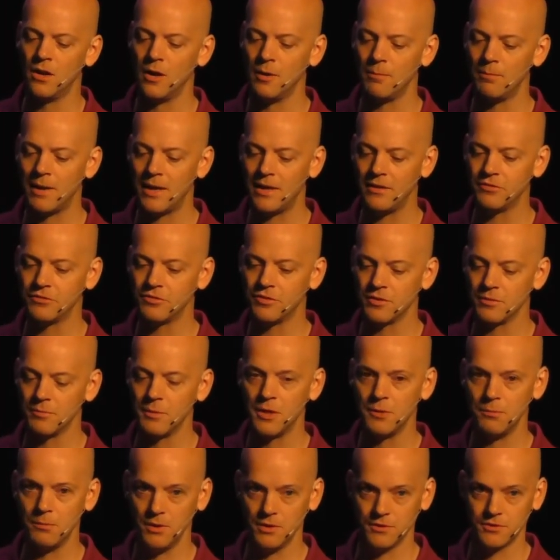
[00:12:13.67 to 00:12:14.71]
Our plans at the
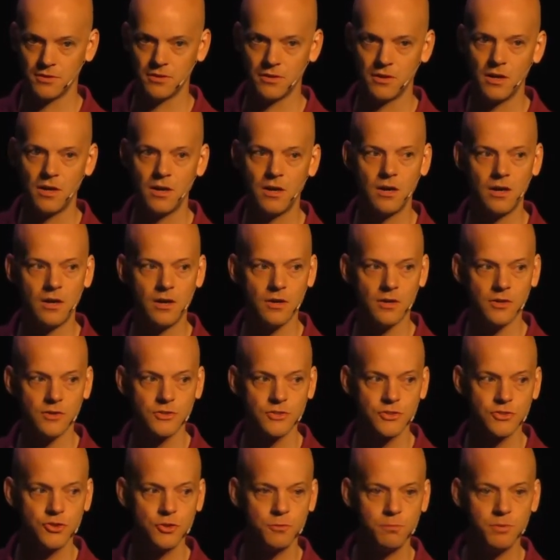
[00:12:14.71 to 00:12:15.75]
moment are
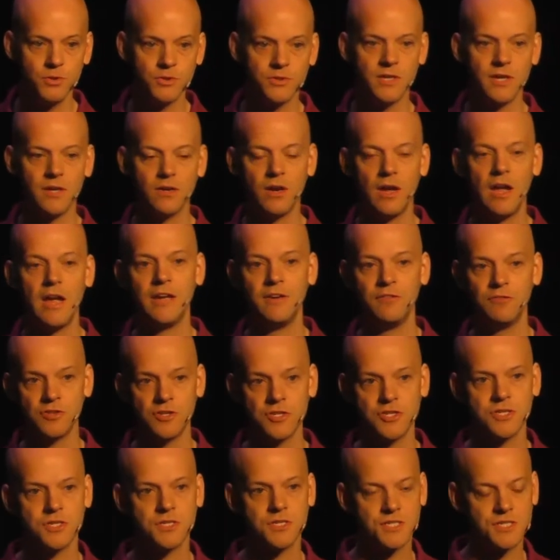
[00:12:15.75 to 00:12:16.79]
to put out a
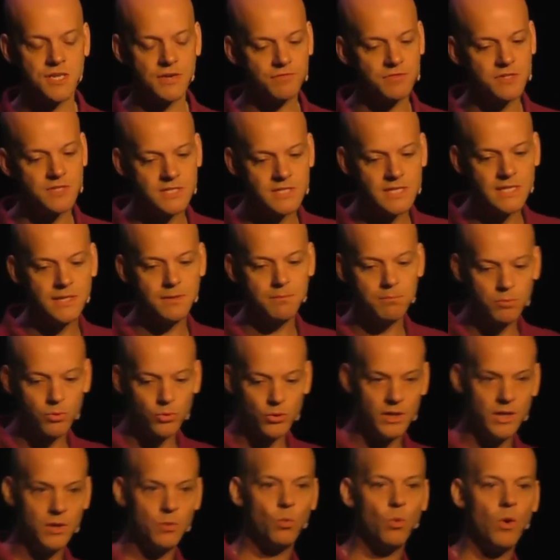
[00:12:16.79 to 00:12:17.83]
version
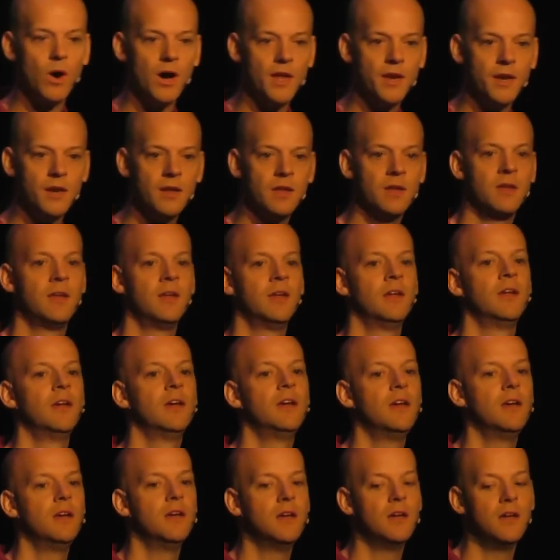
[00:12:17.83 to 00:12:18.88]
17.1
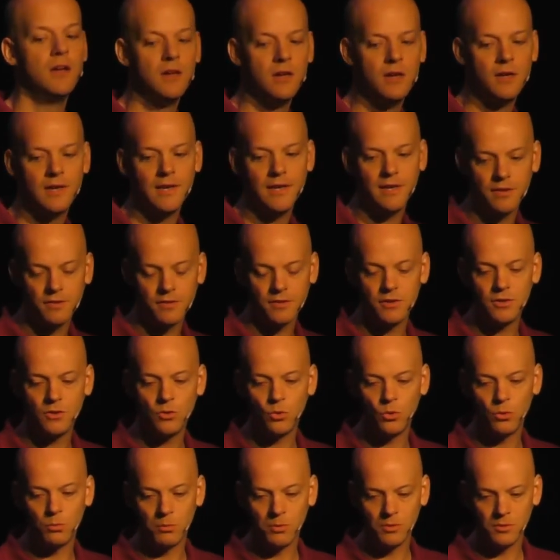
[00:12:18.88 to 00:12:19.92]
earlier than
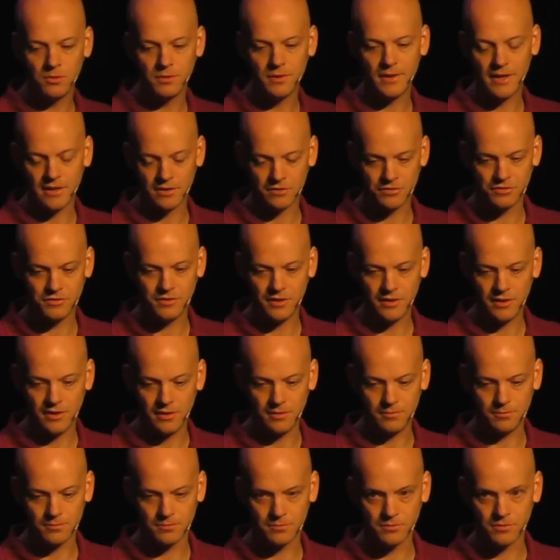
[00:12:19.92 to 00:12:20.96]
normal next
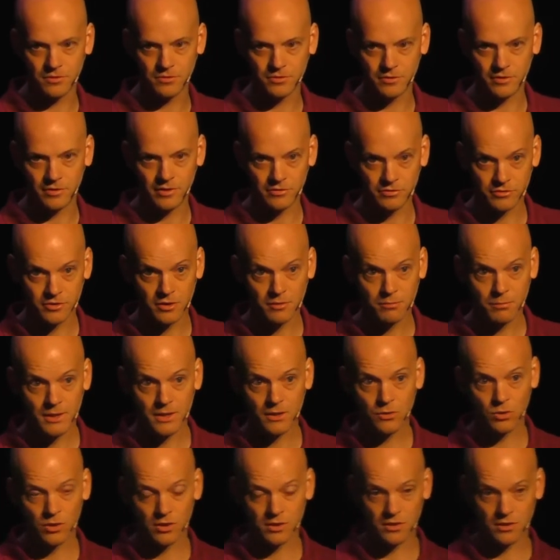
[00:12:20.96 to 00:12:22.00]
year. So that's going to be
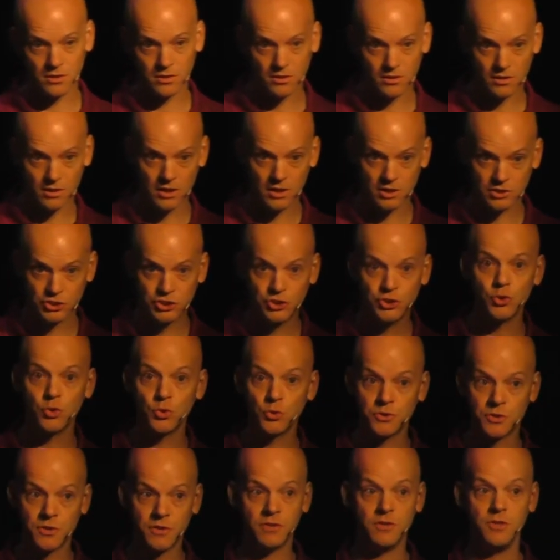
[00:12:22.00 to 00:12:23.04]
quite a
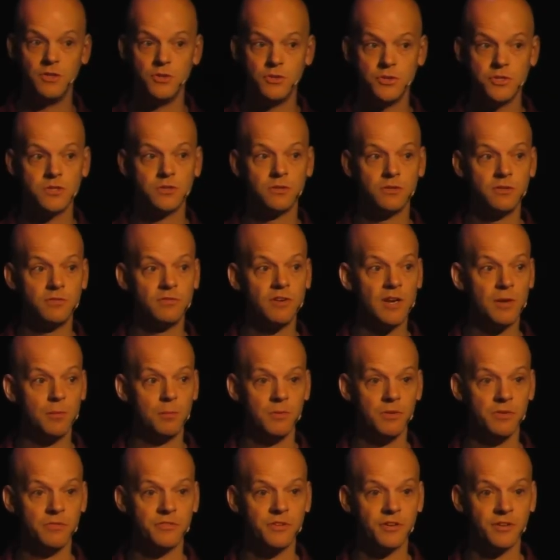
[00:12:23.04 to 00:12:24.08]
shorter than usual
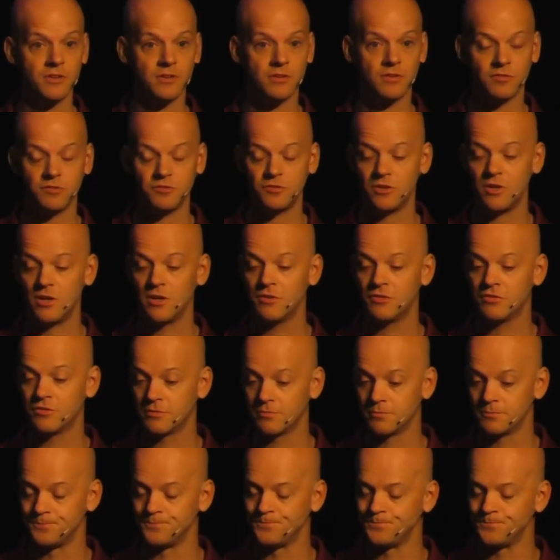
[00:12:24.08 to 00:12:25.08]
development cycle for us.